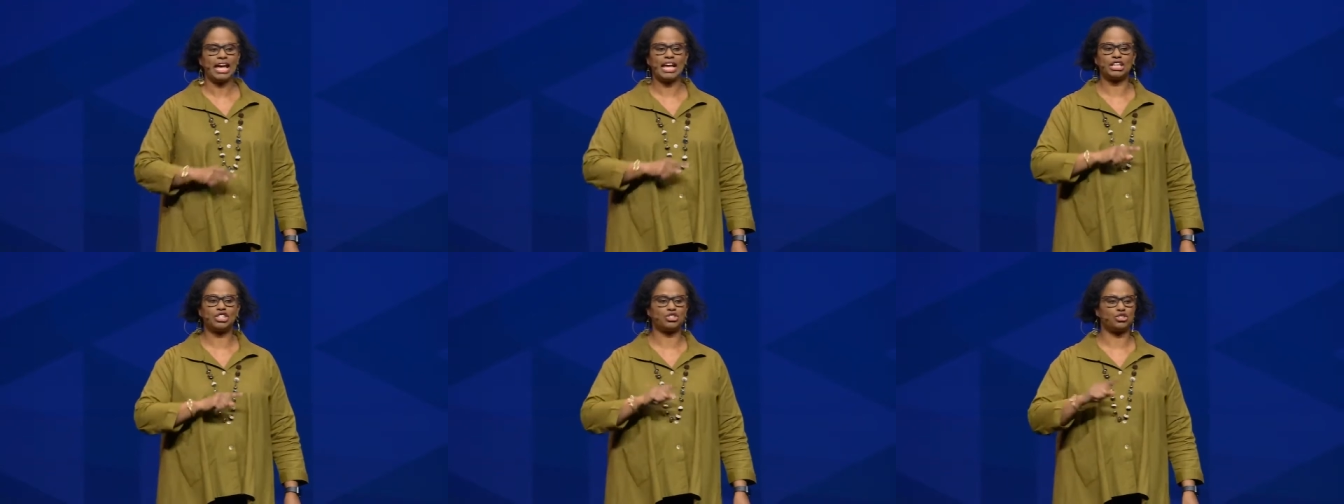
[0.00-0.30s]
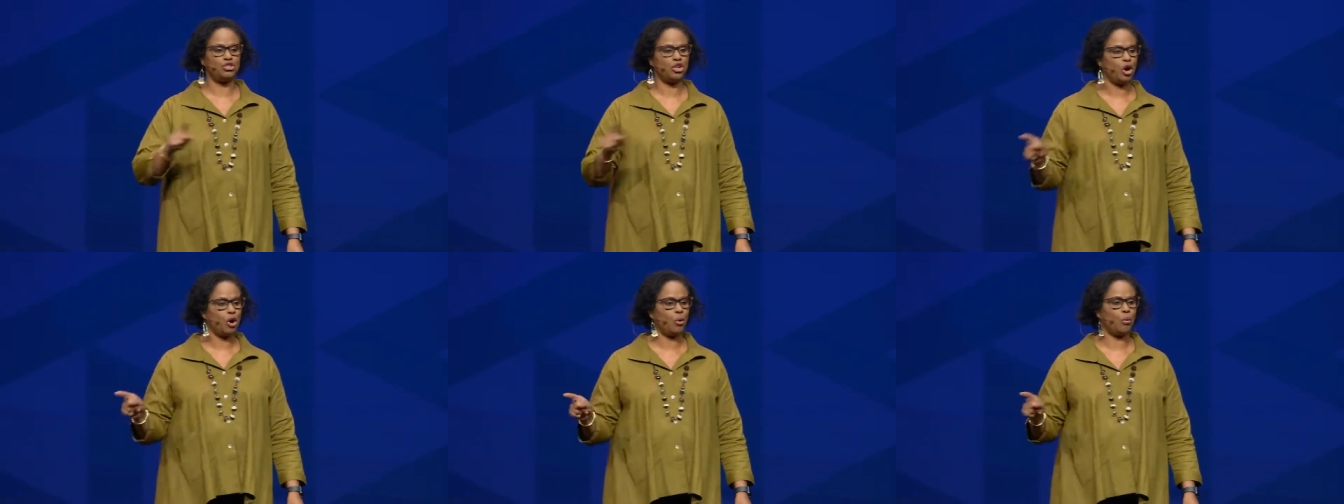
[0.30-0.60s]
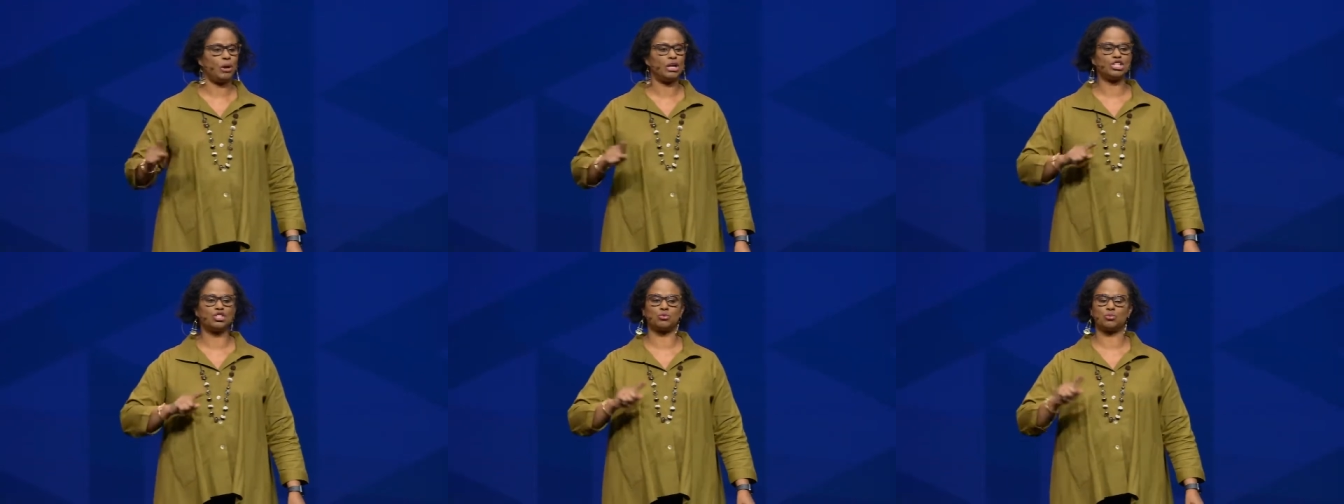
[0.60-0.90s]
It's
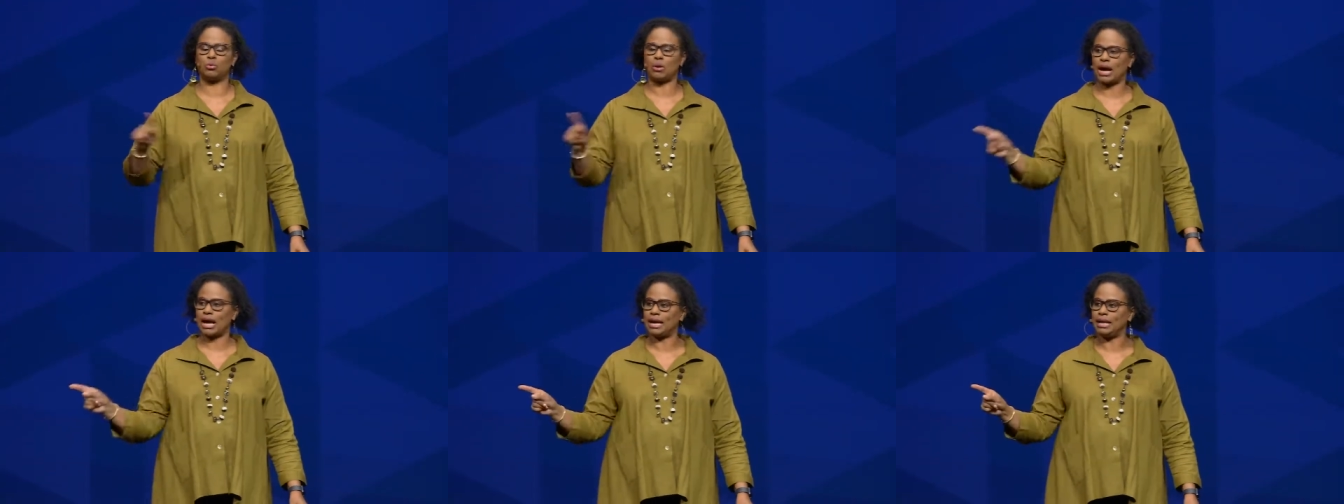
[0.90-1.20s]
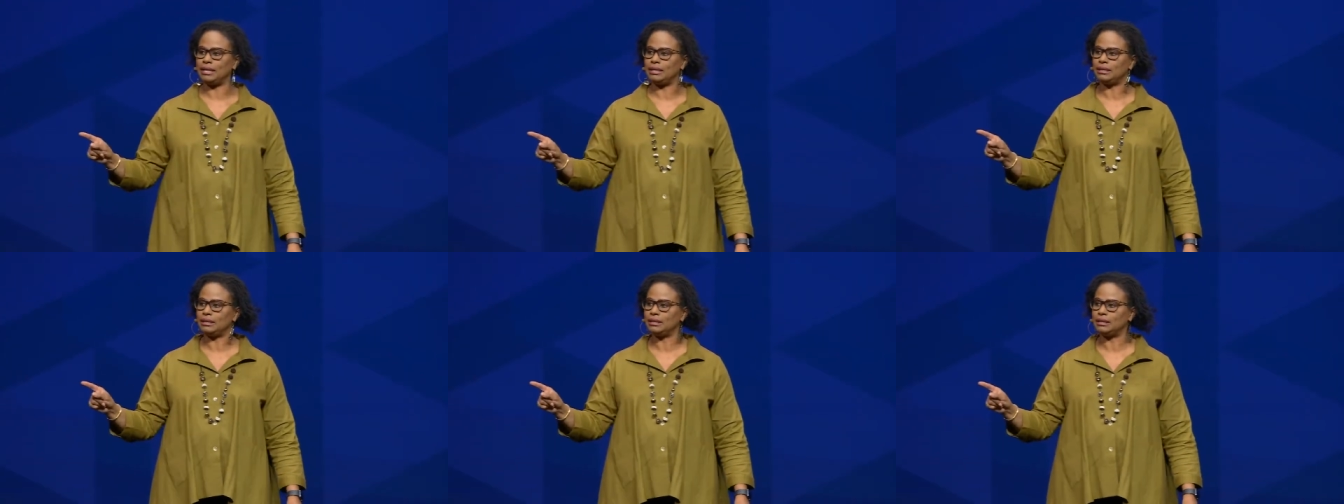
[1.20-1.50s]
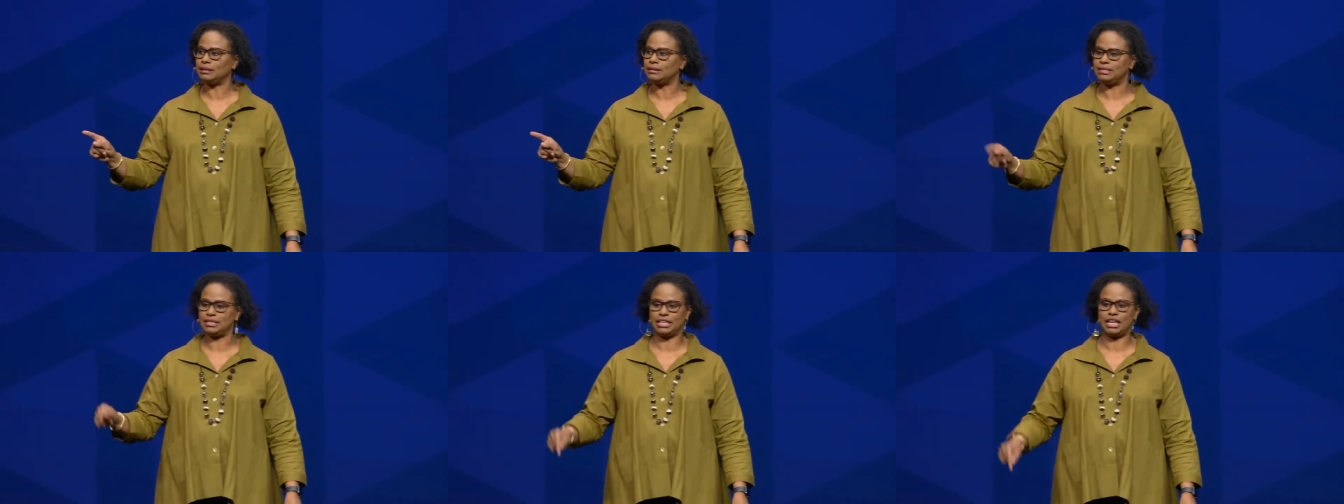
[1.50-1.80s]
no one's right
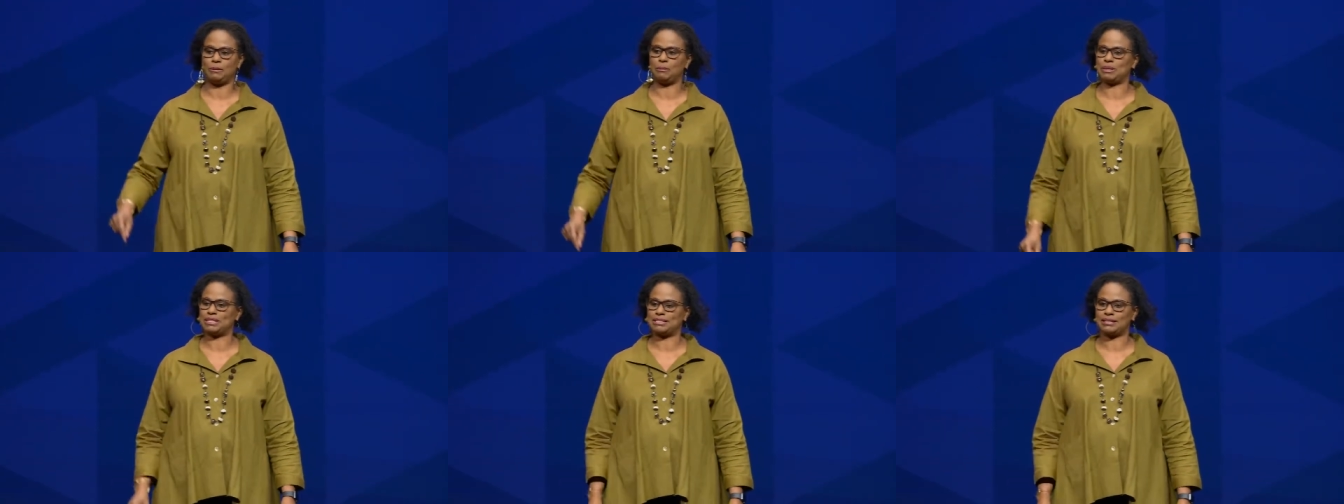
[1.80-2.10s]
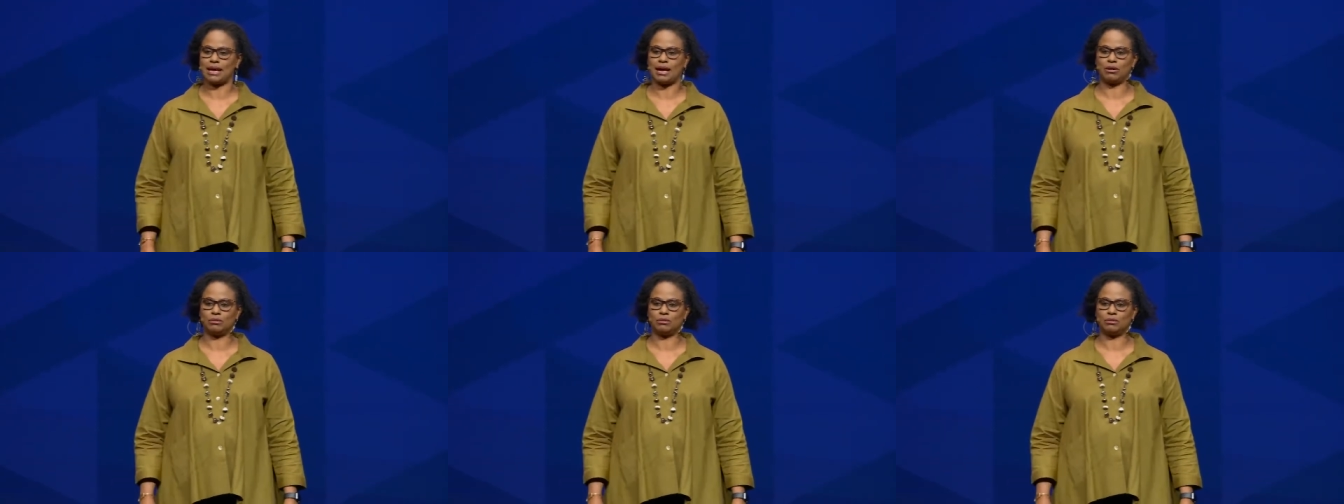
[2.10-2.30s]
to keep us